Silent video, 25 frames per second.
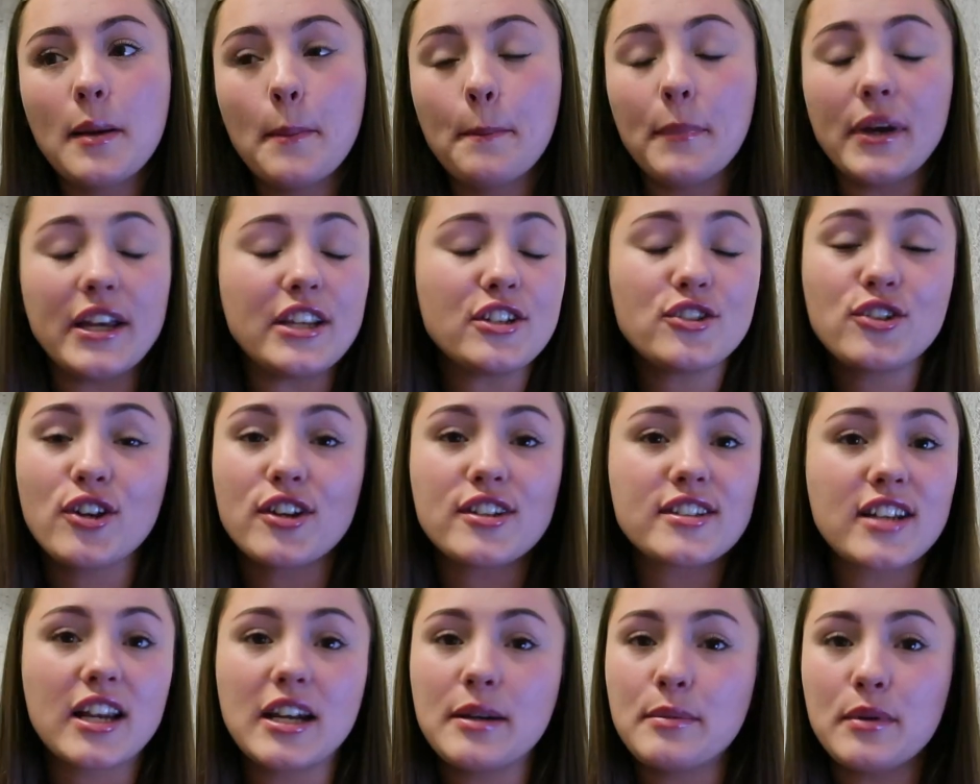it's
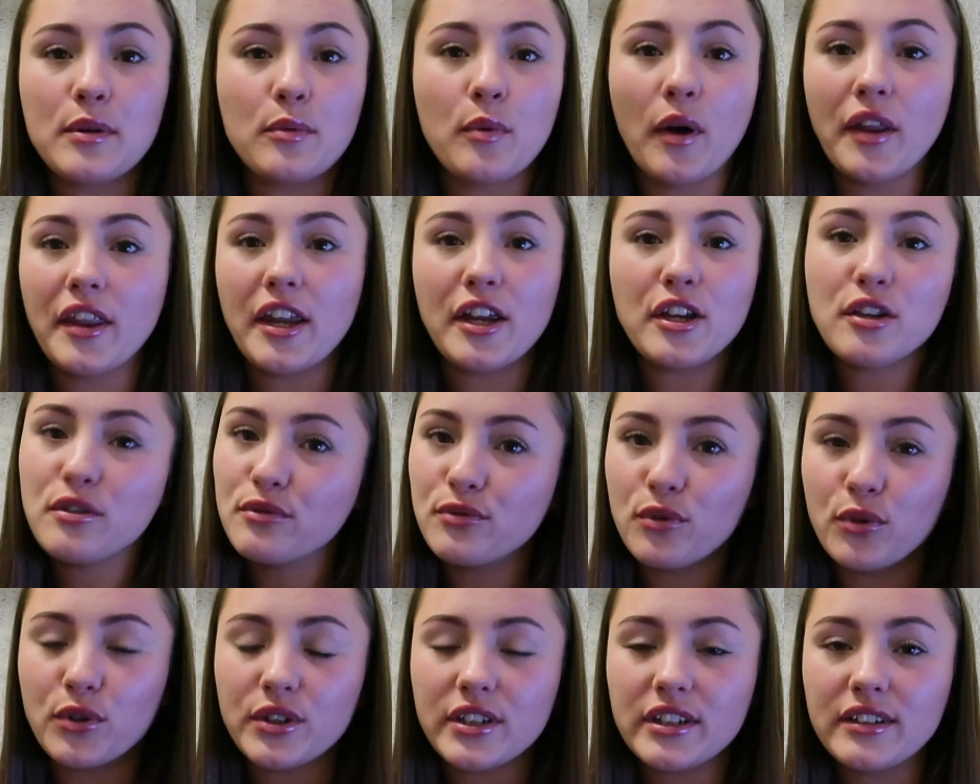just going to be one that
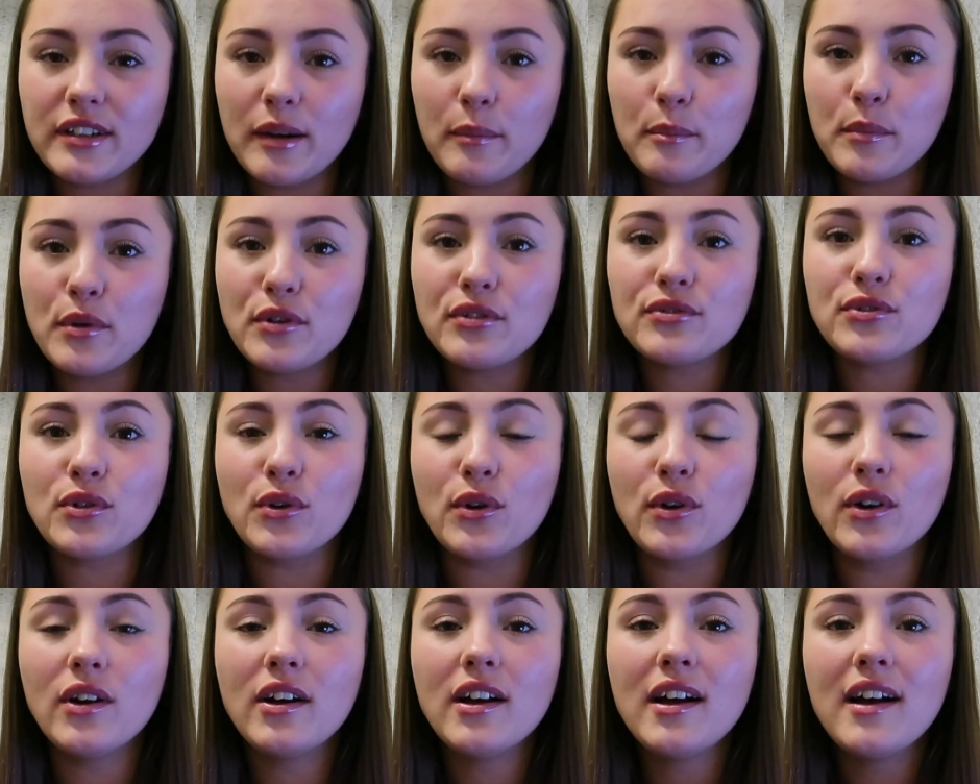you've already done
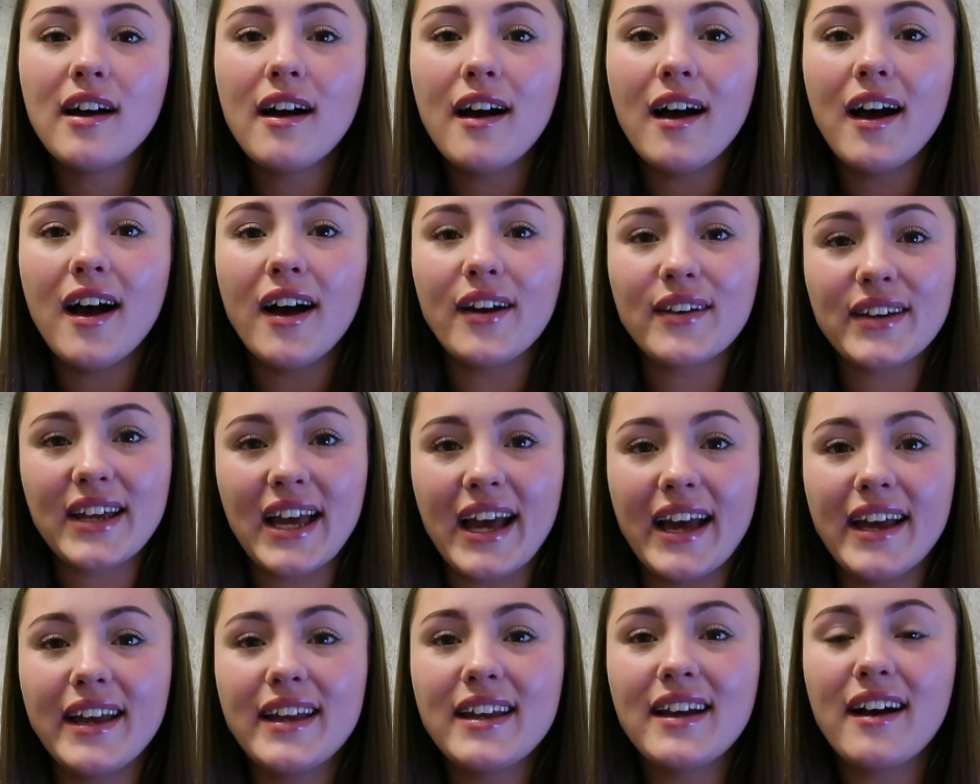before,
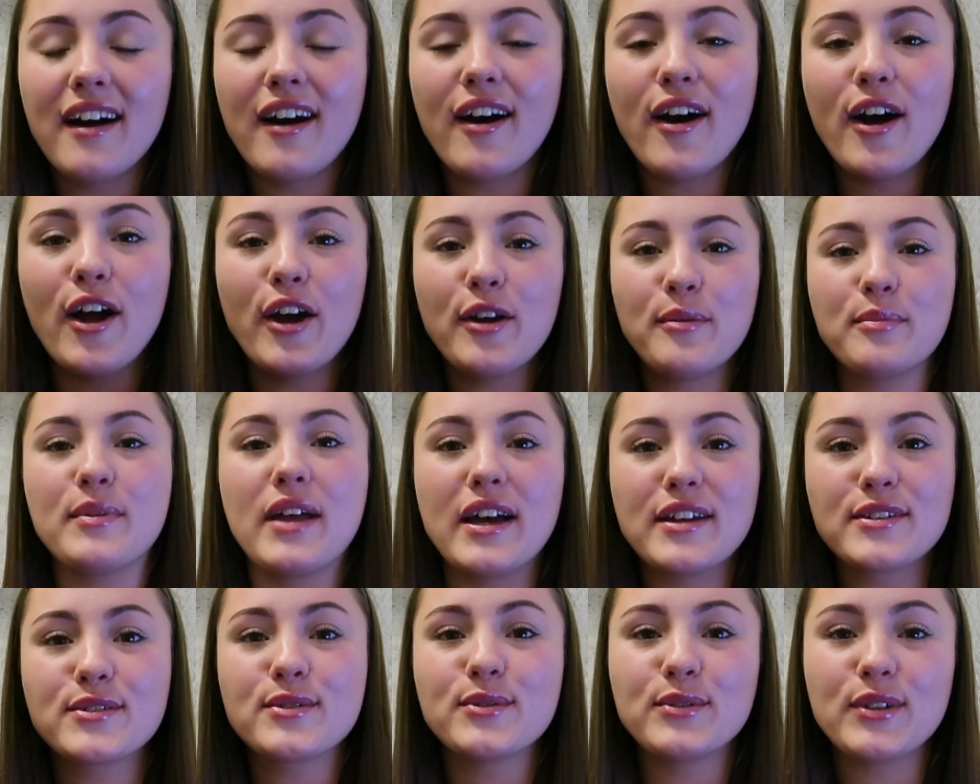okay? I hope
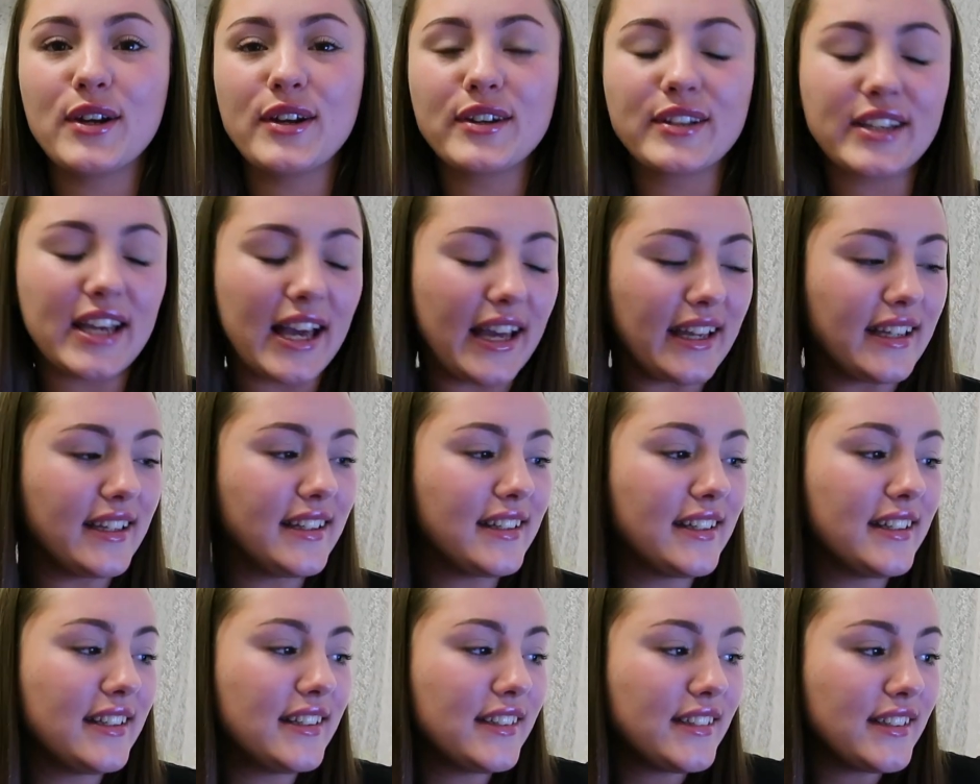that's all okay.
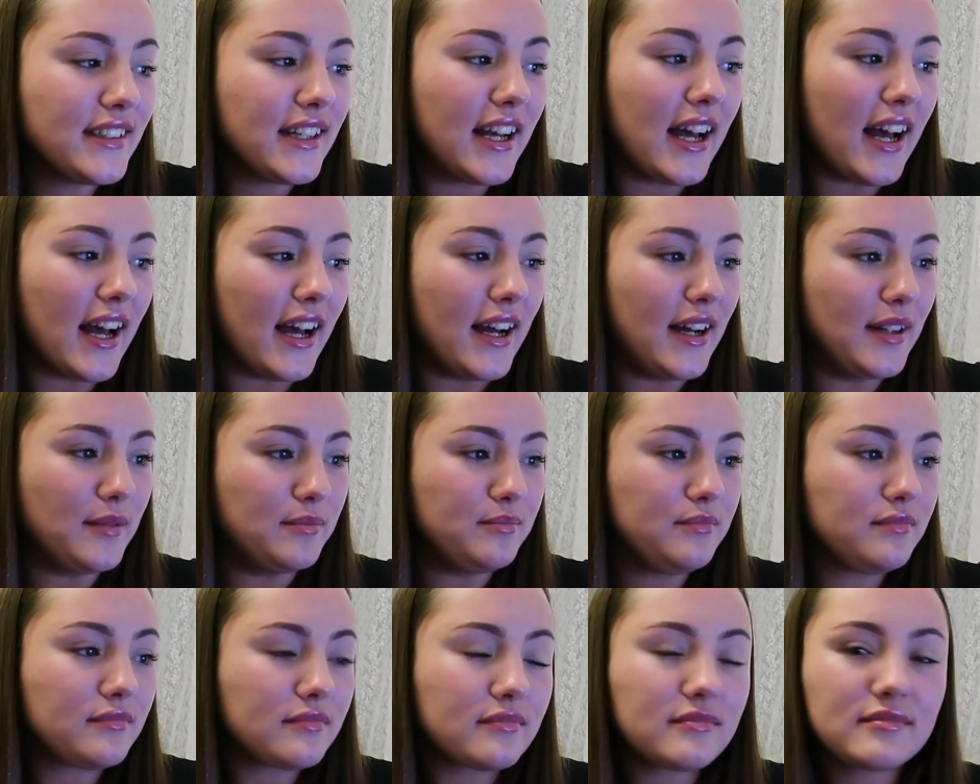
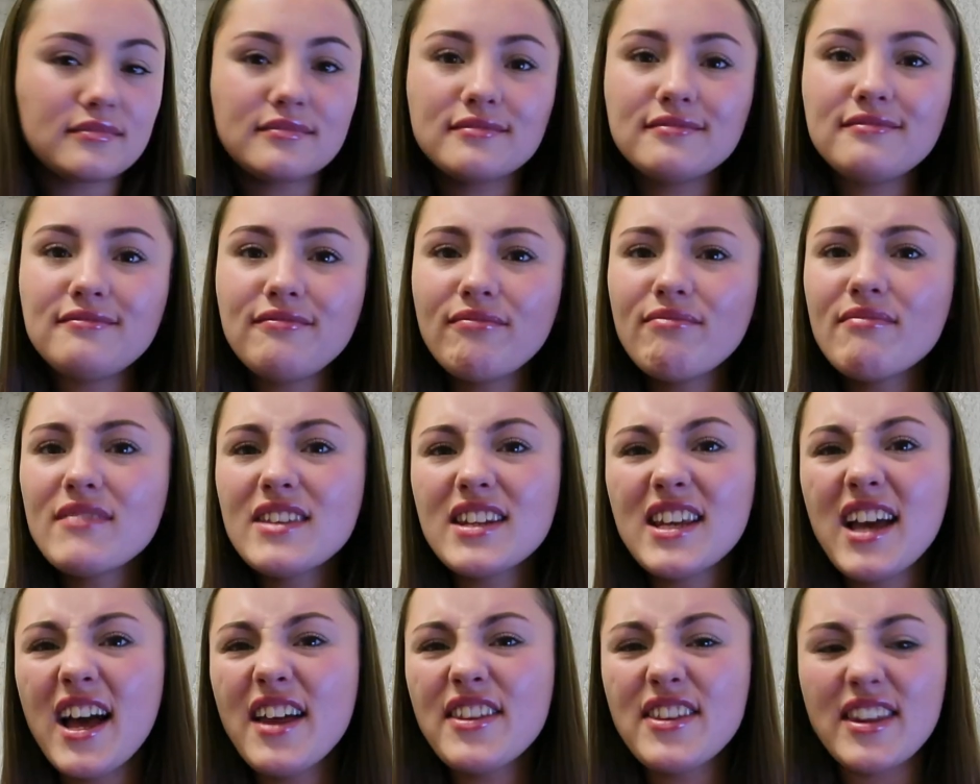Other
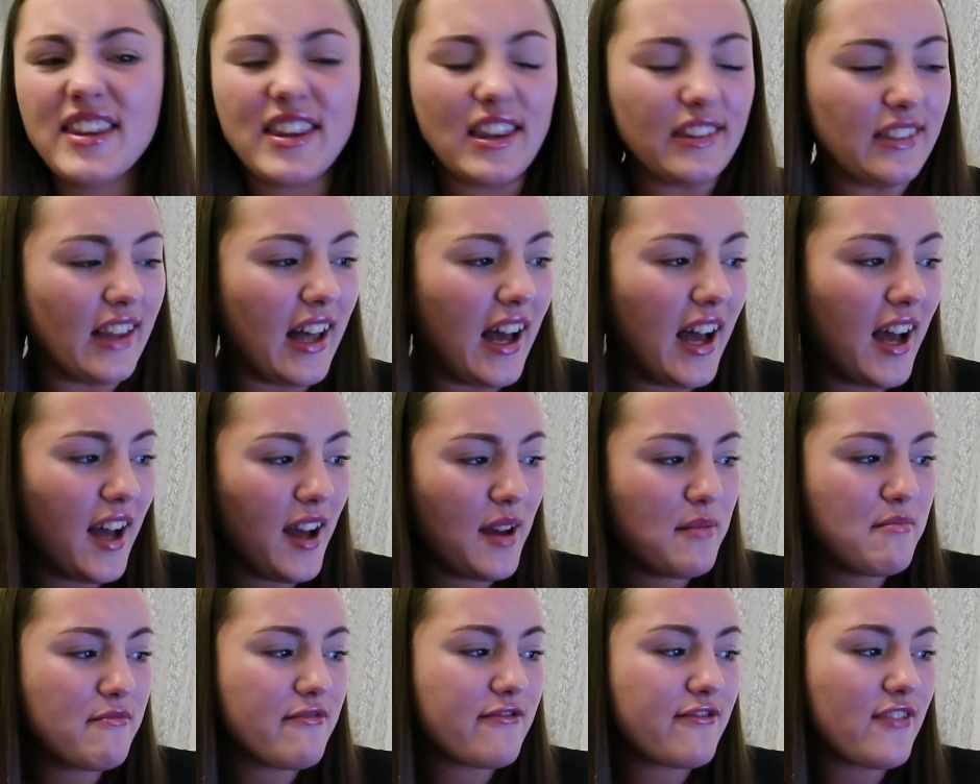than that,
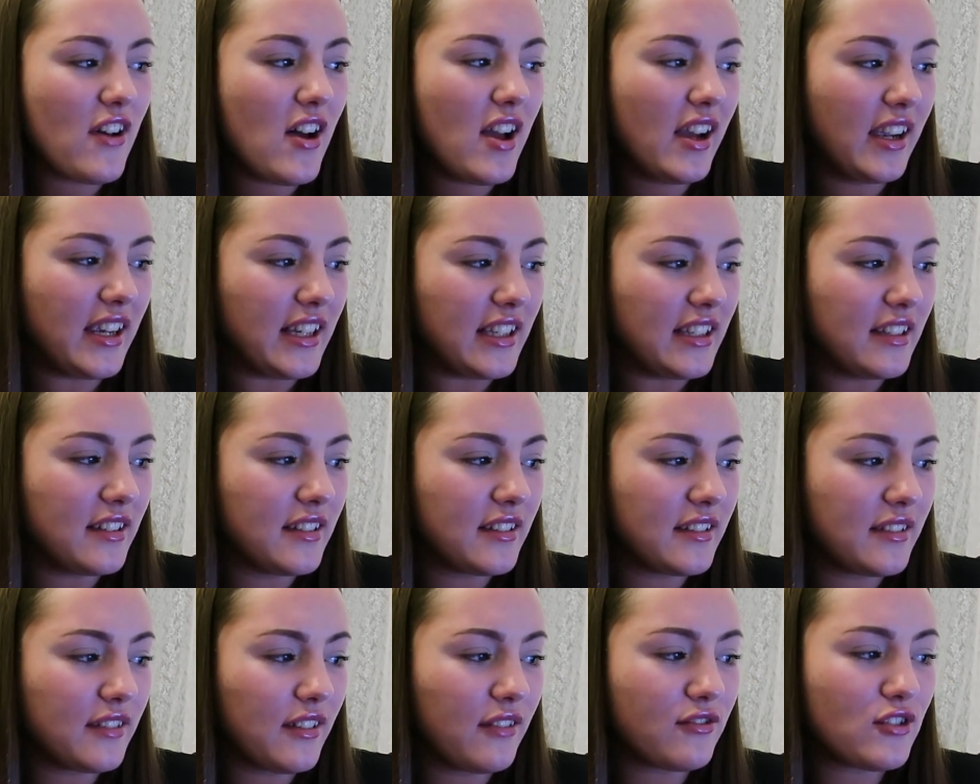I'm fine.
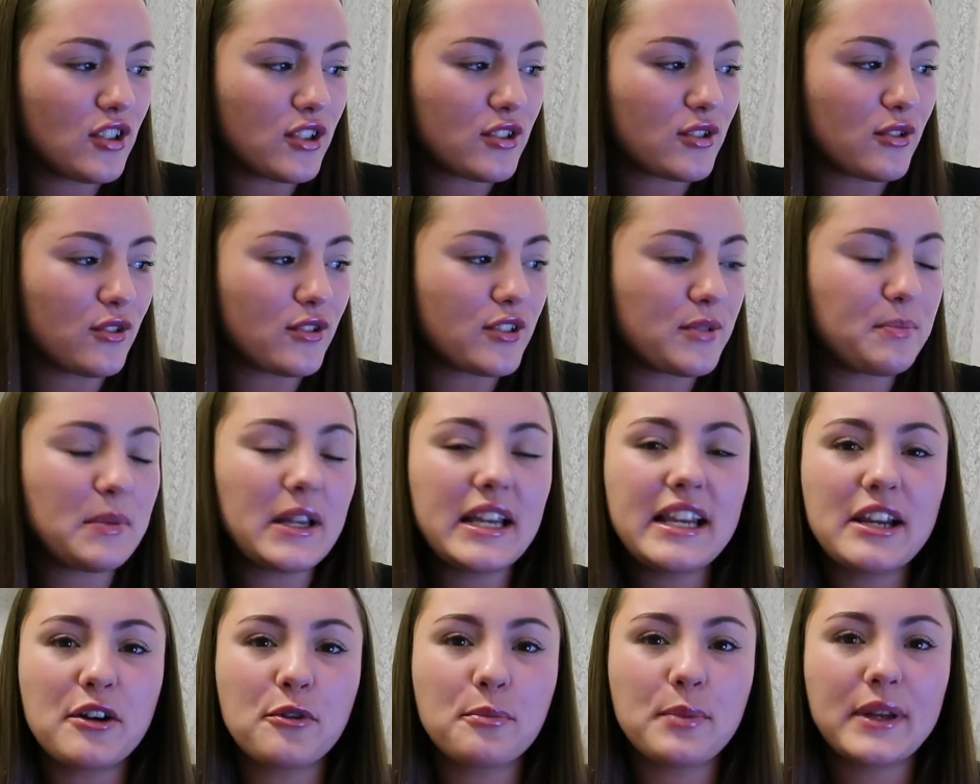I've just got to be
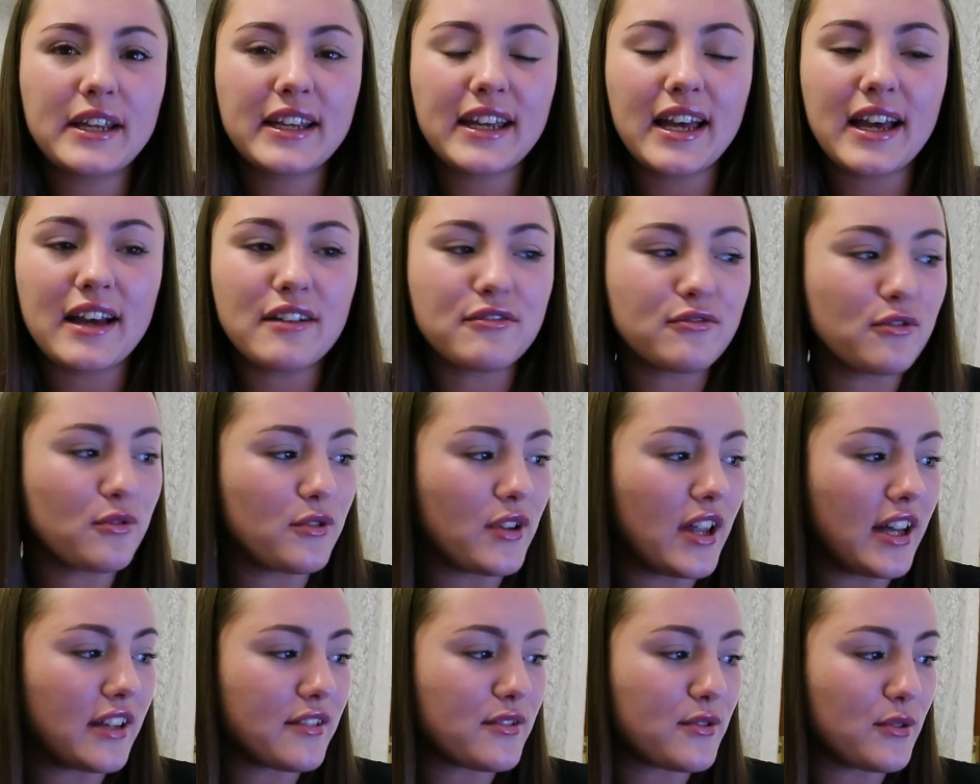a little bit careful,
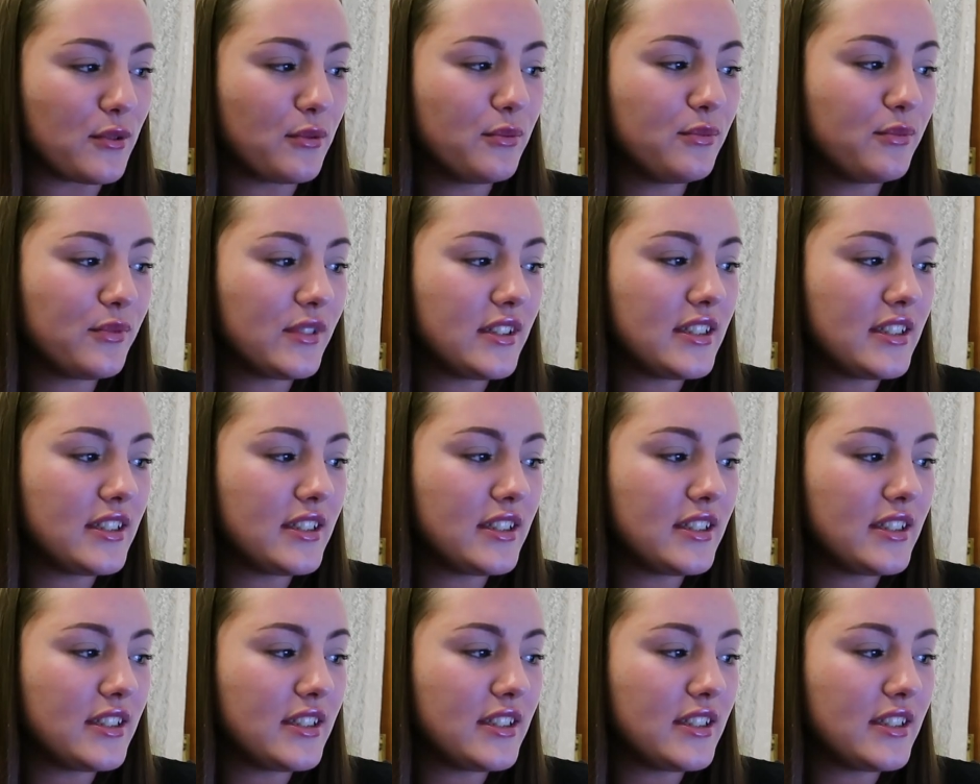that's all.